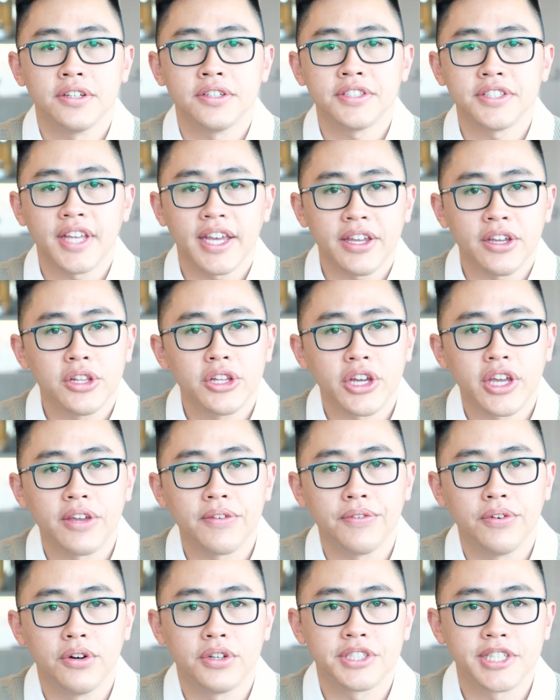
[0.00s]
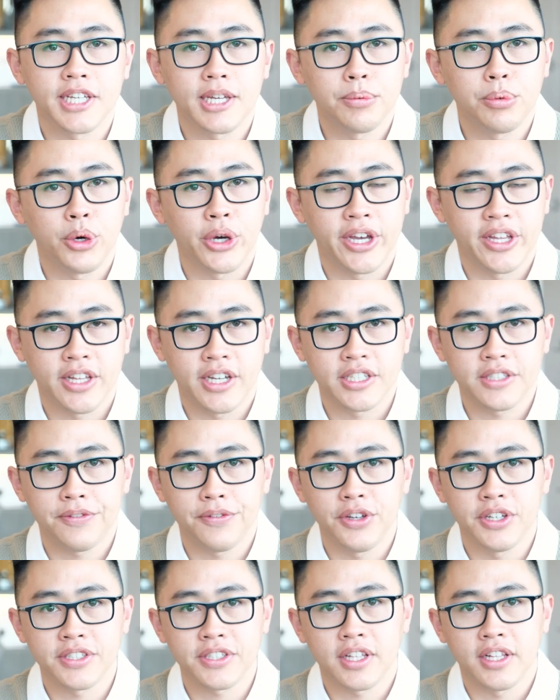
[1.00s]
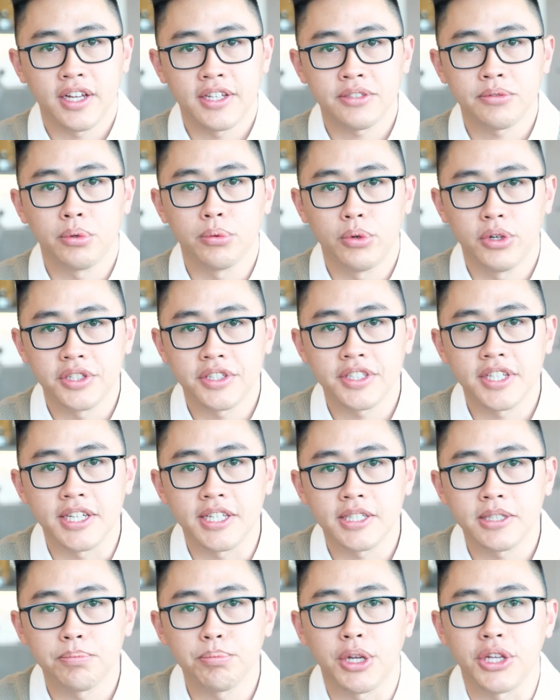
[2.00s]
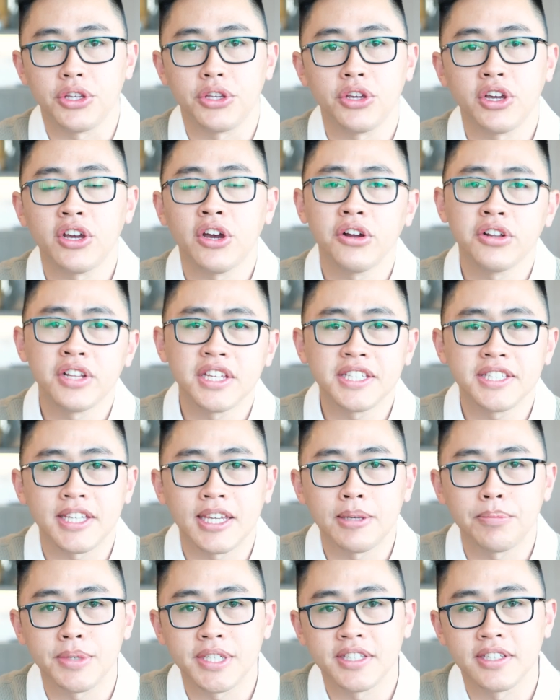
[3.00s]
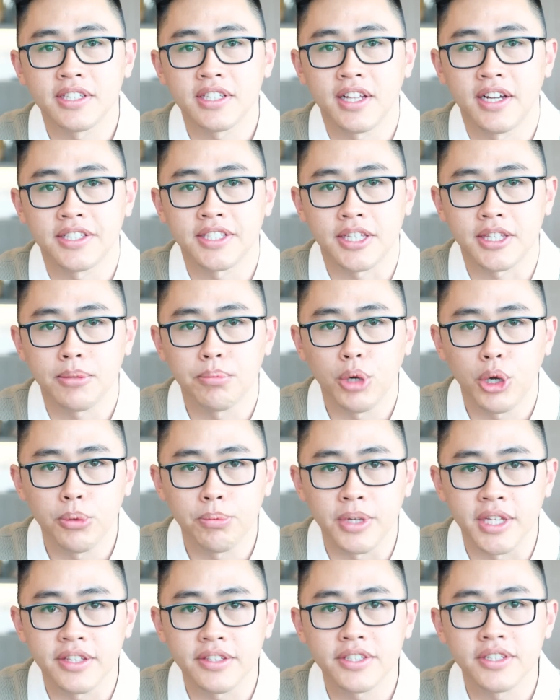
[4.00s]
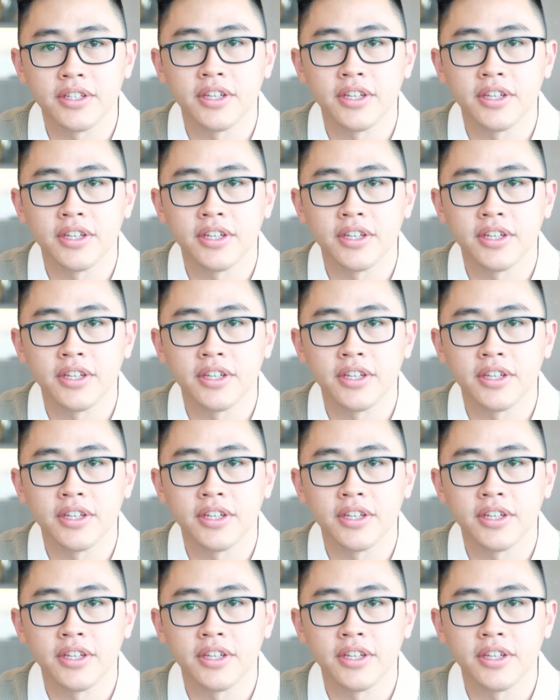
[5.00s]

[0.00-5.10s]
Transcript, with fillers: say you're looking for Singapore Airlines first class reward seats, but you can only see business class at the moment.